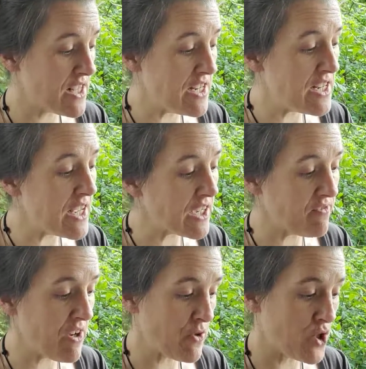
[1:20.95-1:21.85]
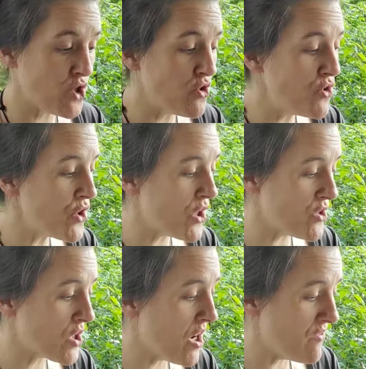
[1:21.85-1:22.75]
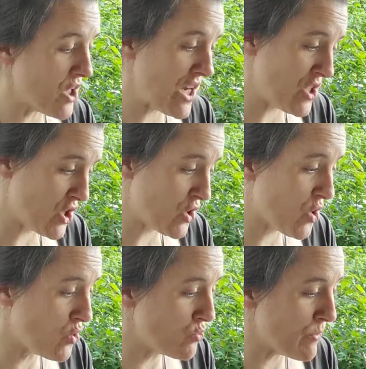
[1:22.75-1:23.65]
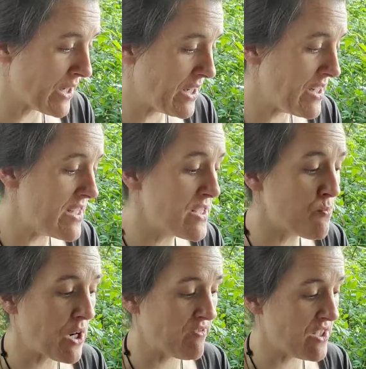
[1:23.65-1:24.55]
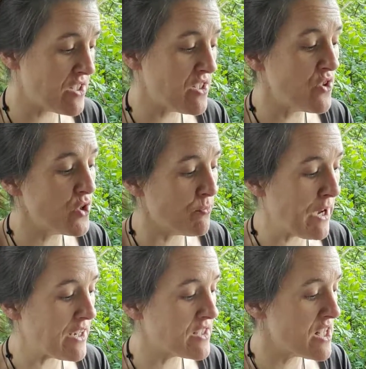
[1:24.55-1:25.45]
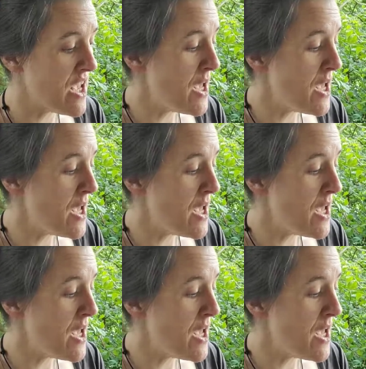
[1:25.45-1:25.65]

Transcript: and Nick found a junior undercover agent code ring in his breakfast cereal box.